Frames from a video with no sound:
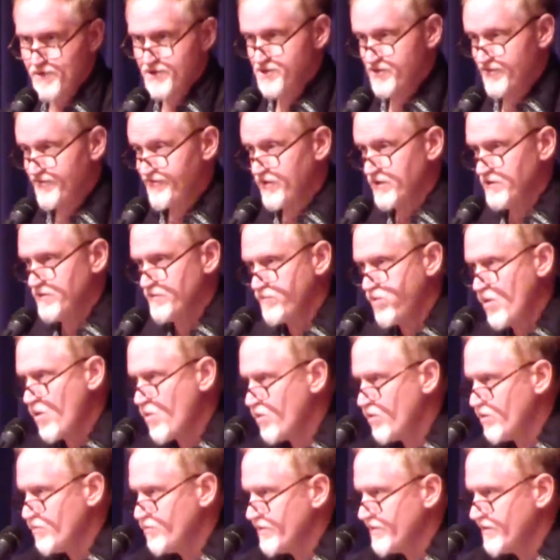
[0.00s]
It's a fun
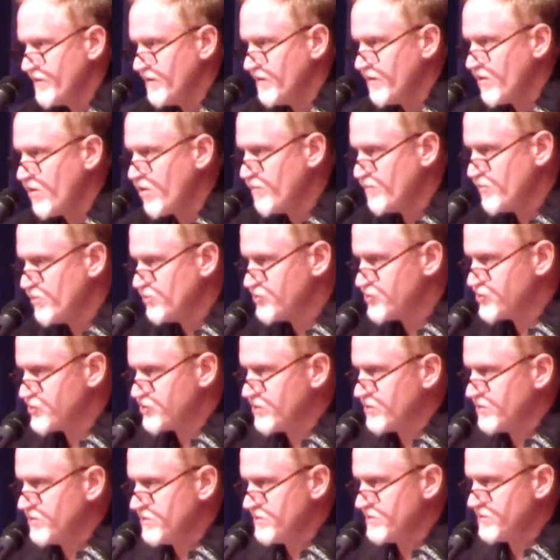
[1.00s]
poem with an almost